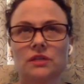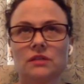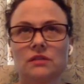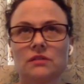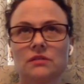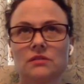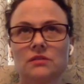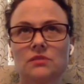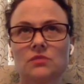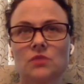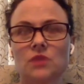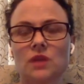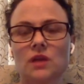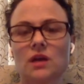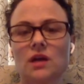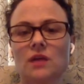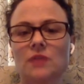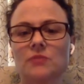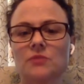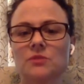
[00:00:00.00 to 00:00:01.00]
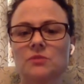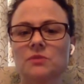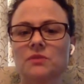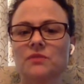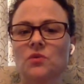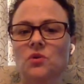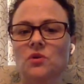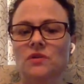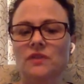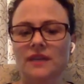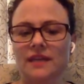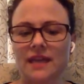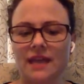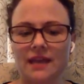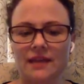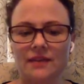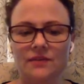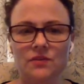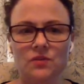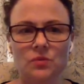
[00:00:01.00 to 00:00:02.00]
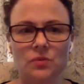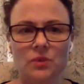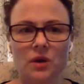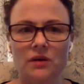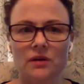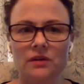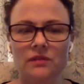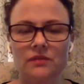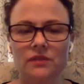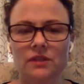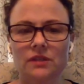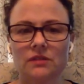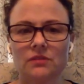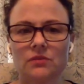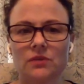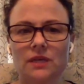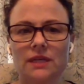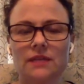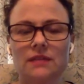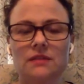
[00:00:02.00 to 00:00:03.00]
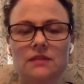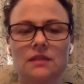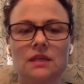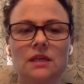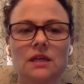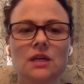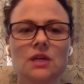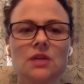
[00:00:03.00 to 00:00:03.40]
is what comes before the cancel part of it, right?